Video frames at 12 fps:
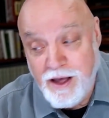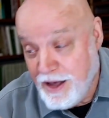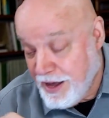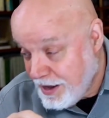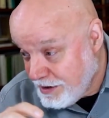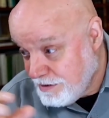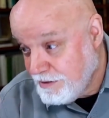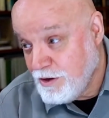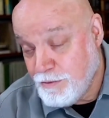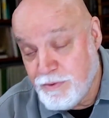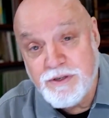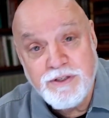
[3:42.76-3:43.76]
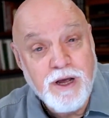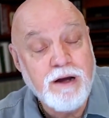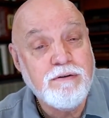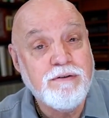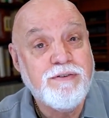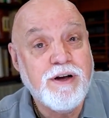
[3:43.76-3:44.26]
And you will
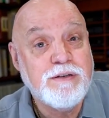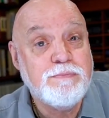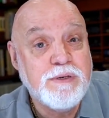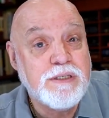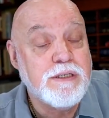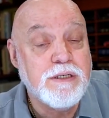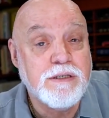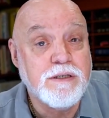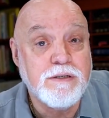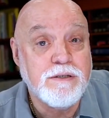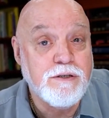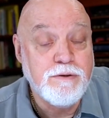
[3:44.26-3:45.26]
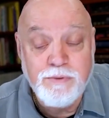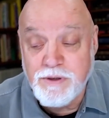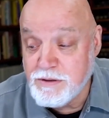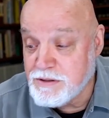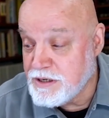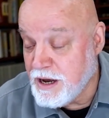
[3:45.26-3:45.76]
sacrifice businesses. You
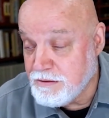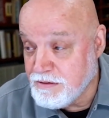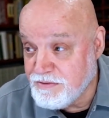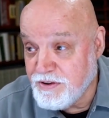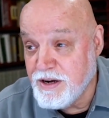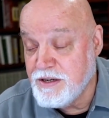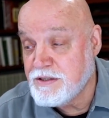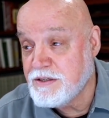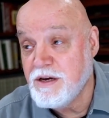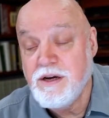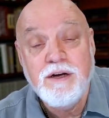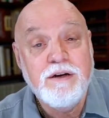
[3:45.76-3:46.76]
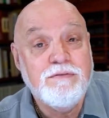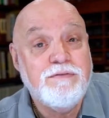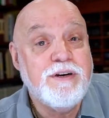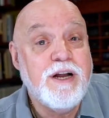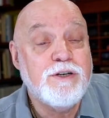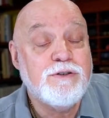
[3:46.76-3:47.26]
will sacrifice
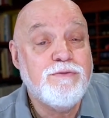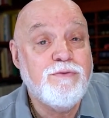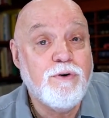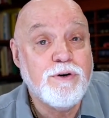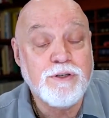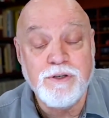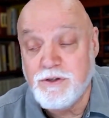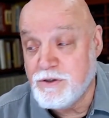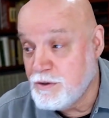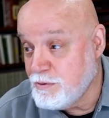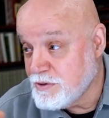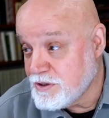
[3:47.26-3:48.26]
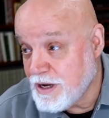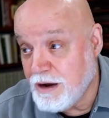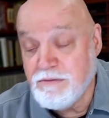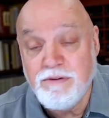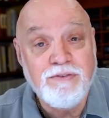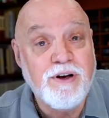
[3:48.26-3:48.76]
financial fortunes. You will
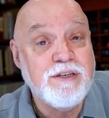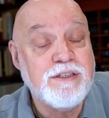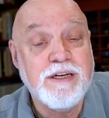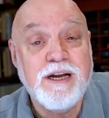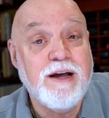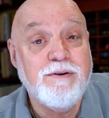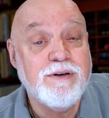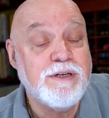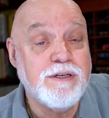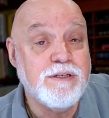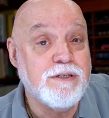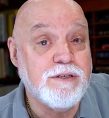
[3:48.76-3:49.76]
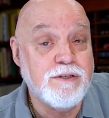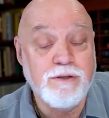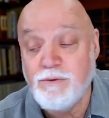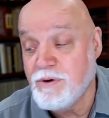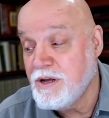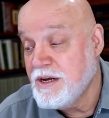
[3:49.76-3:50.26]
sacrifice inheritances.
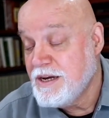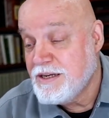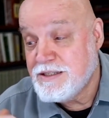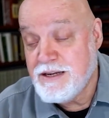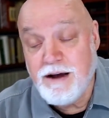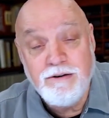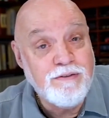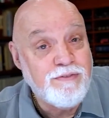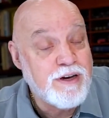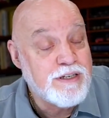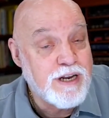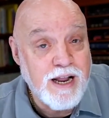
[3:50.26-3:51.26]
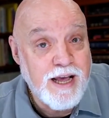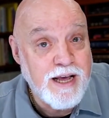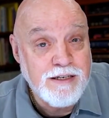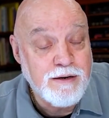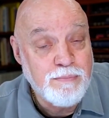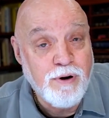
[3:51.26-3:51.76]
You will sacrifice
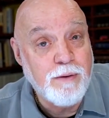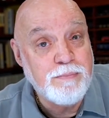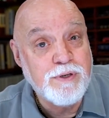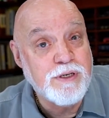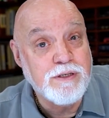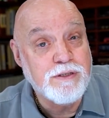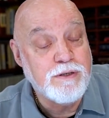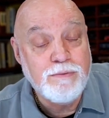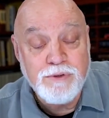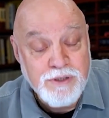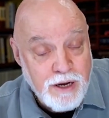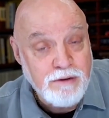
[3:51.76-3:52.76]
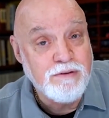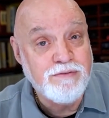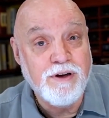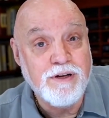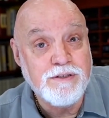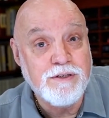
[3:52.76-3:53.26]
land and properties. You will
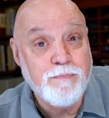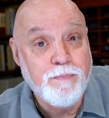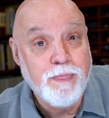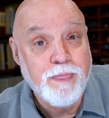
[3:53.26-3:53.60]
sacrifice.